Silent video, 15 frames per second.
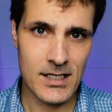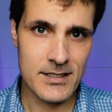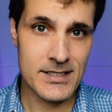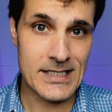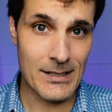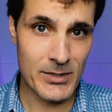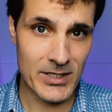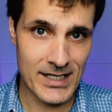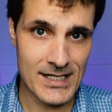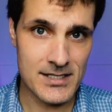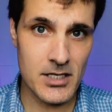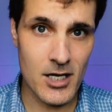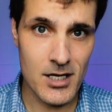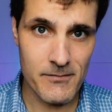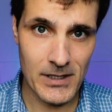Some of
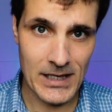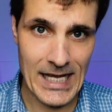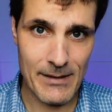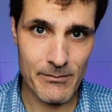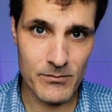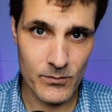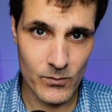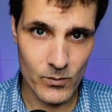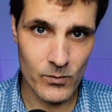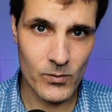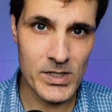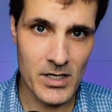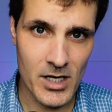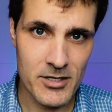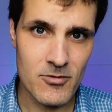these overlap
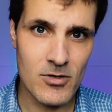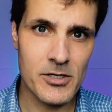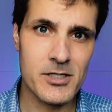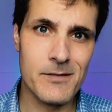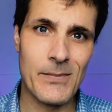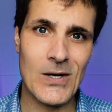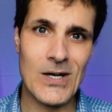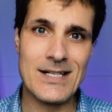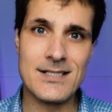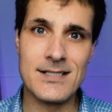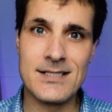with owner-occupiers.